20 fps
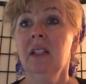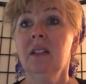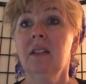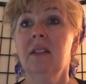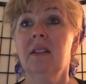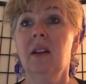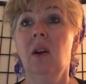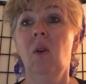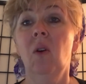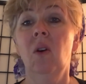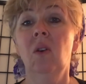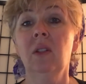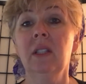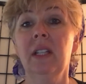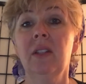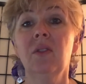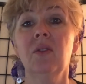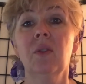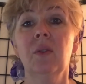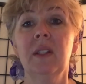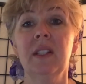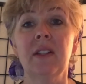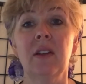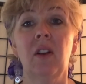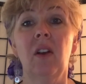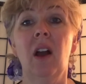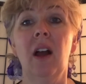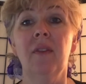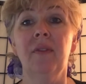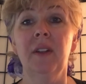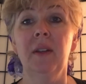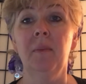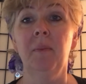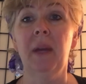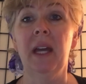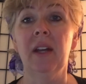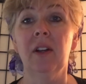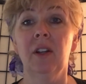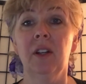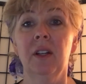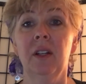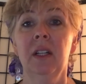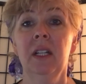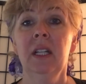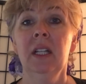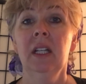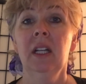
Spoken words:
So old injuries are often better